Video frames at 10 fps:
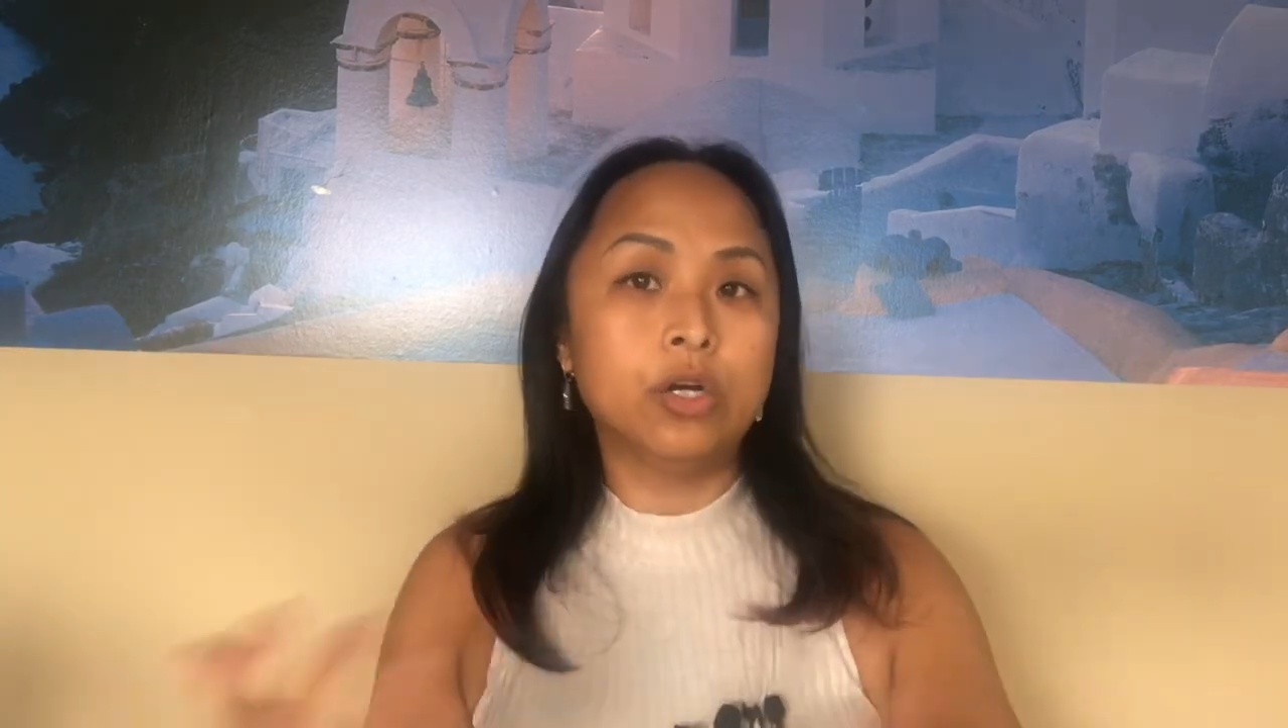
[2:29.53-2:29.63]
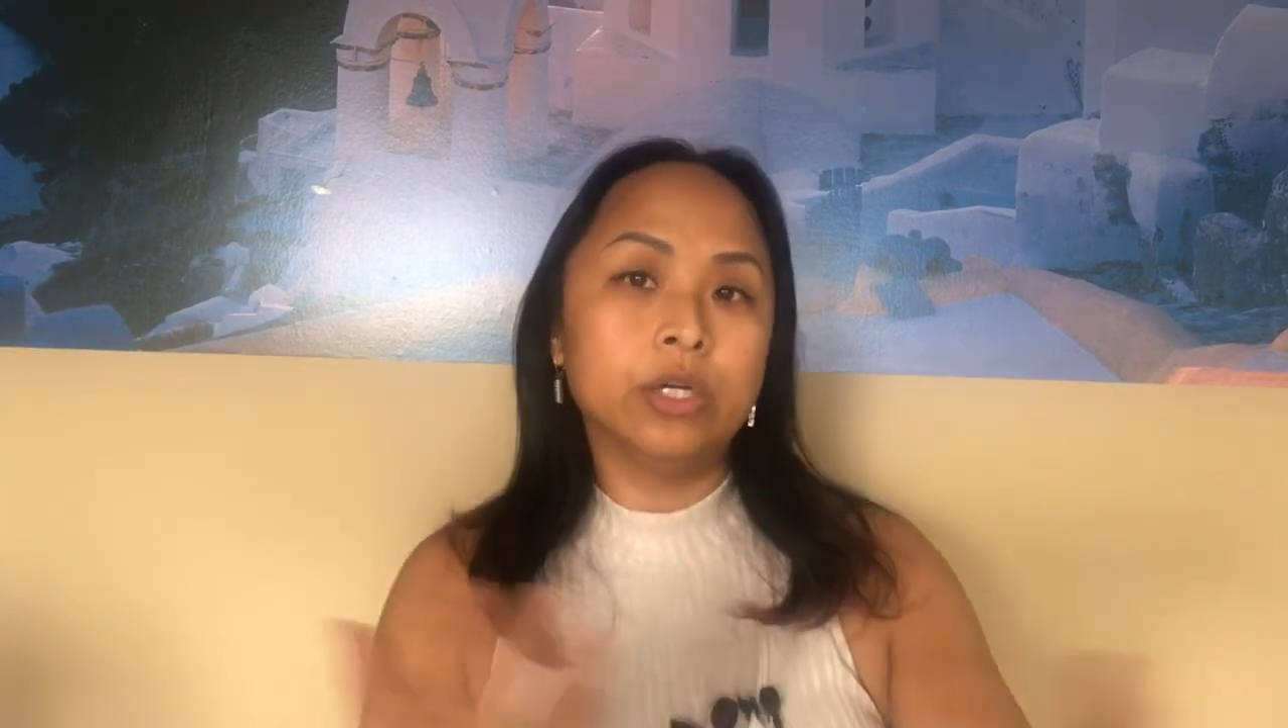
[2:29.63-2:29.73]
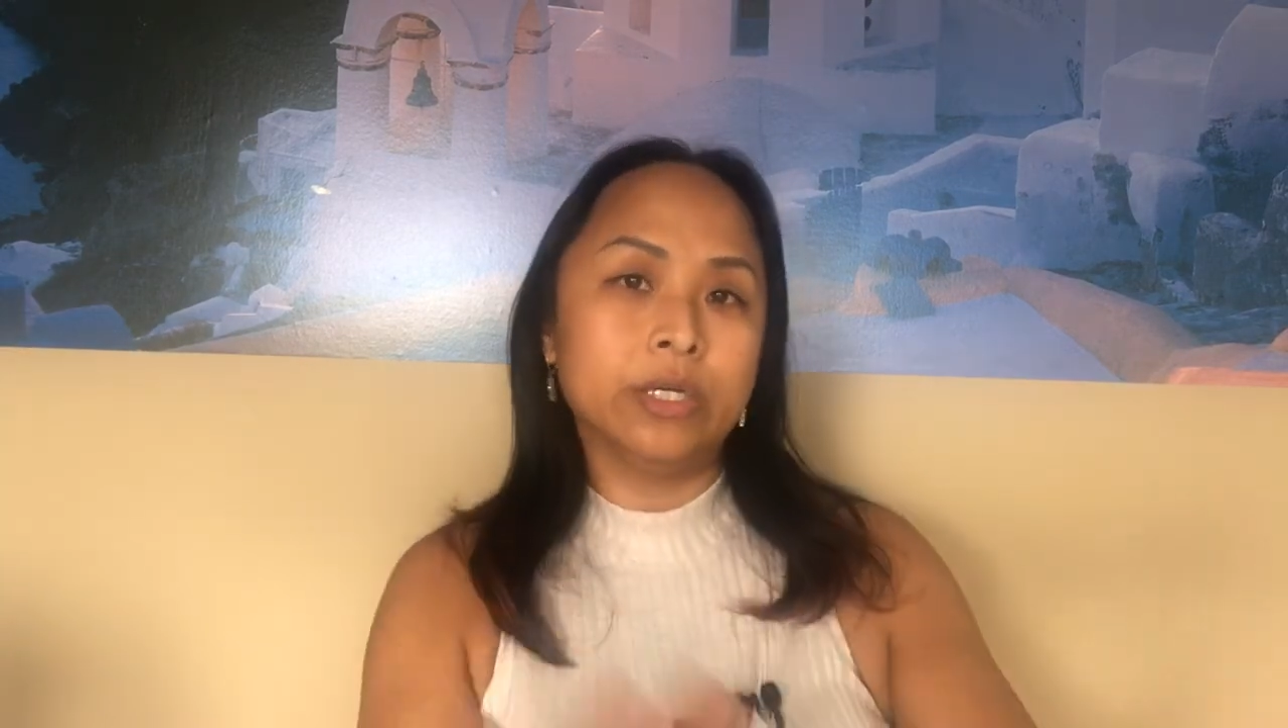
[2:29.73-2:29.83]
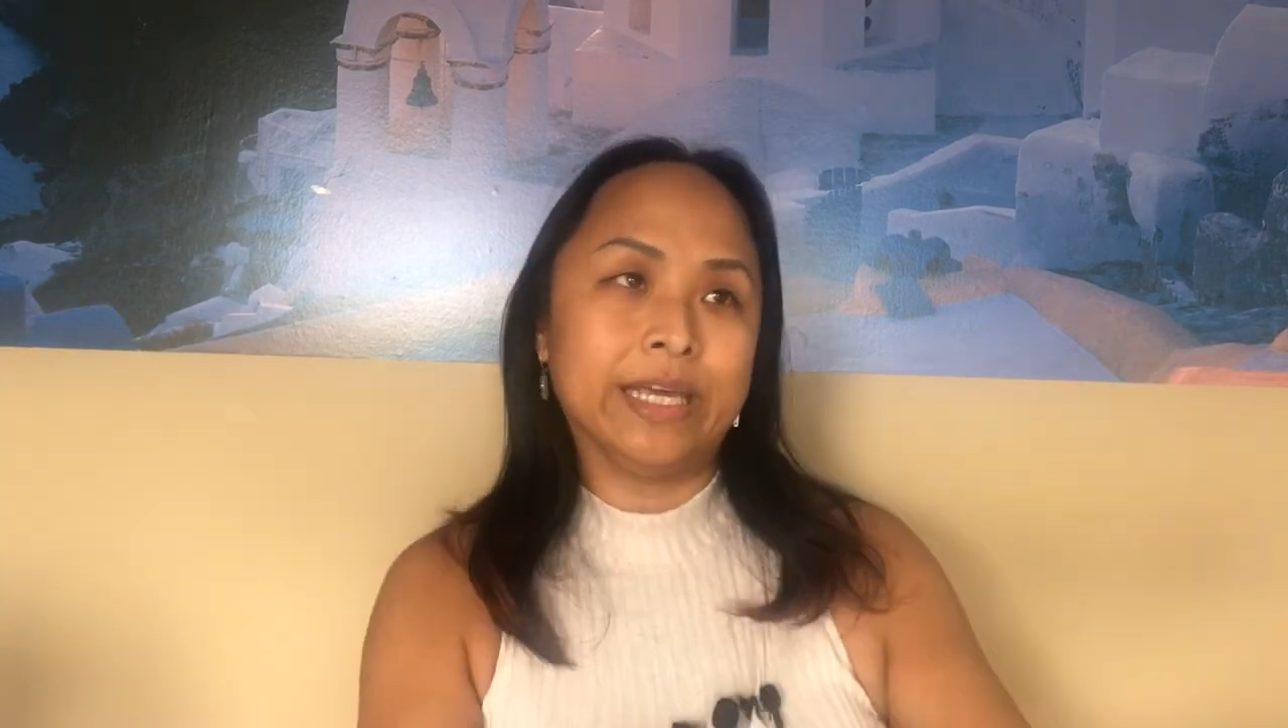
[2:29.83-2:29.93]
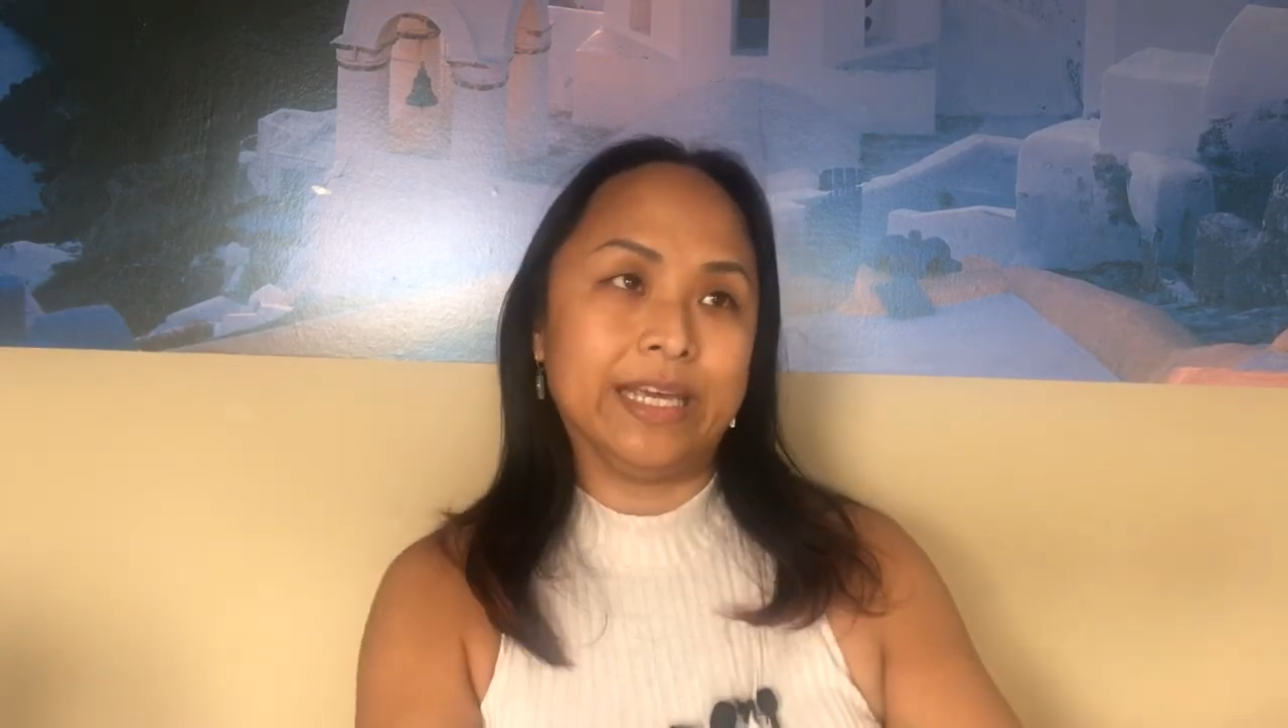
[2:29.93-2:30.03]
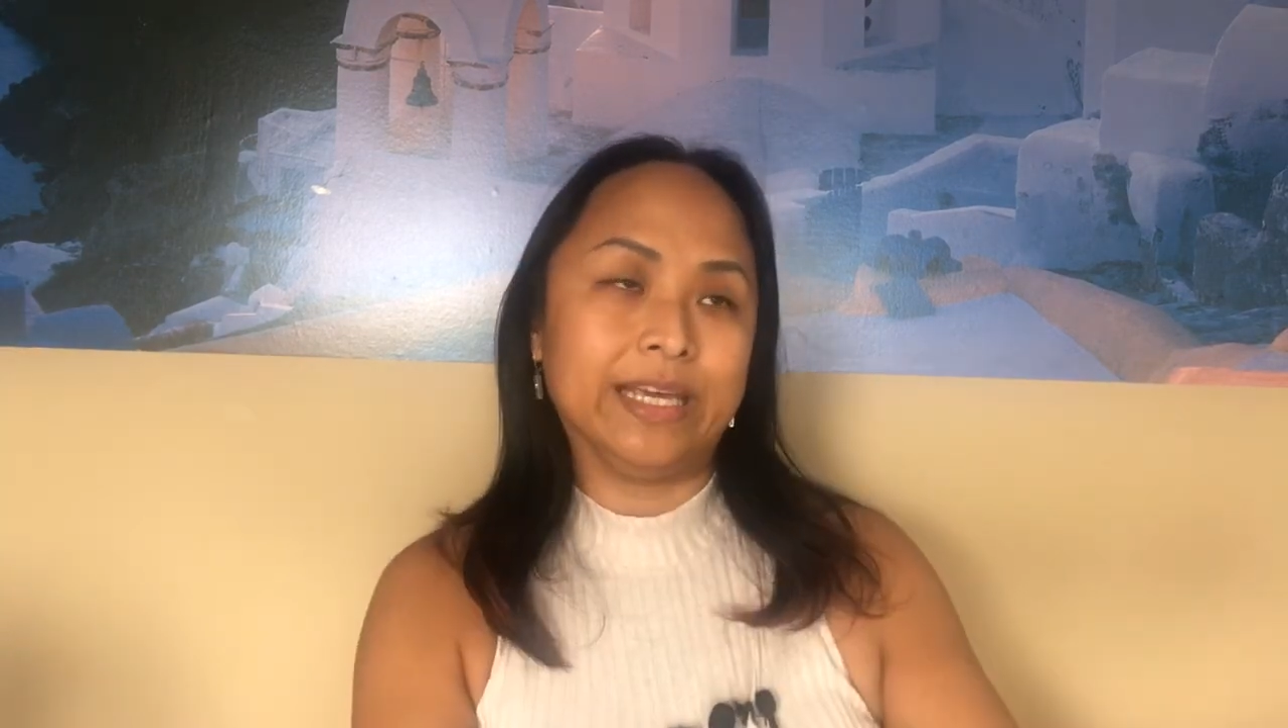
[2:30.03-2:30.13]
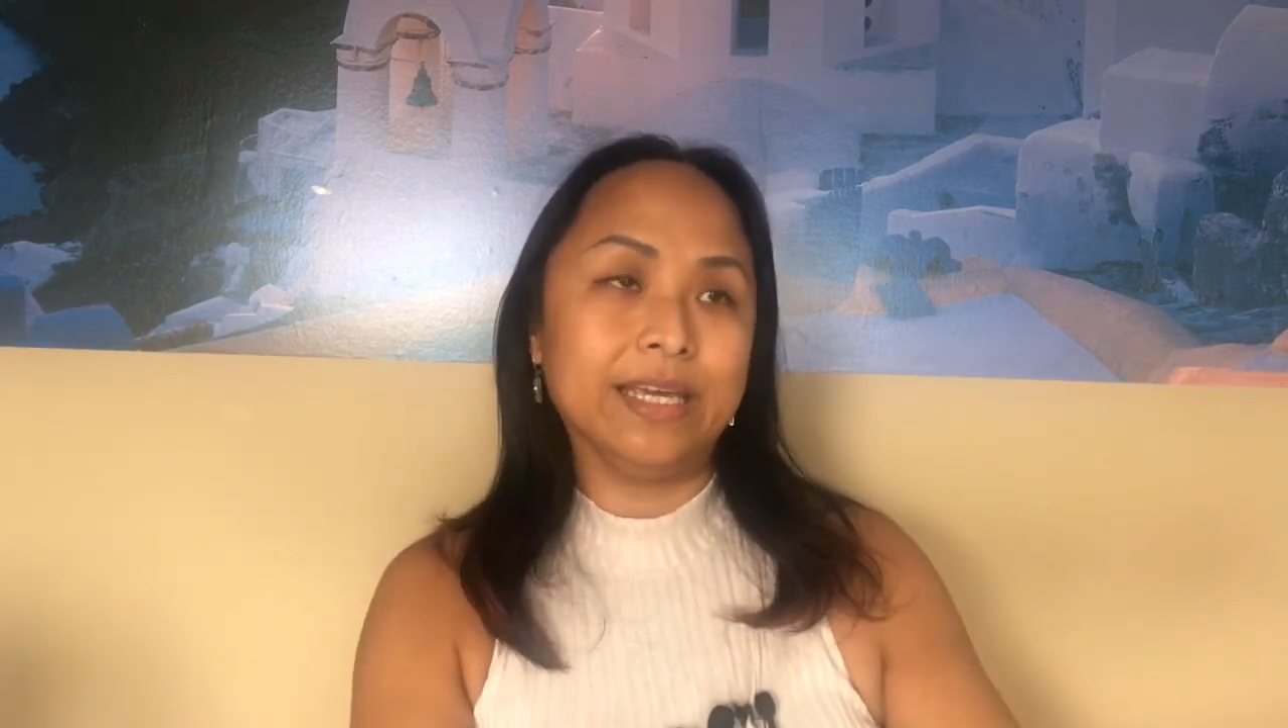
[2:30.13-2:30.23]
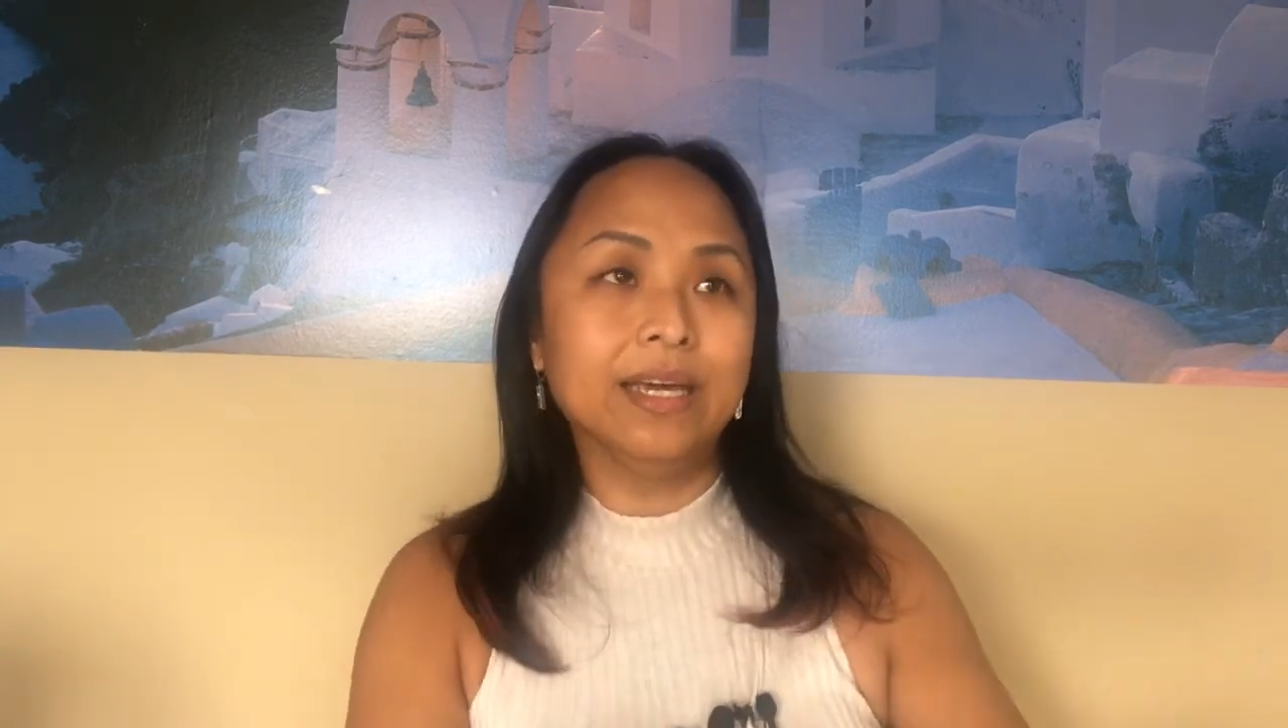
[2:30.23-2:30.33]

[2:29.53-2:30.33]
he,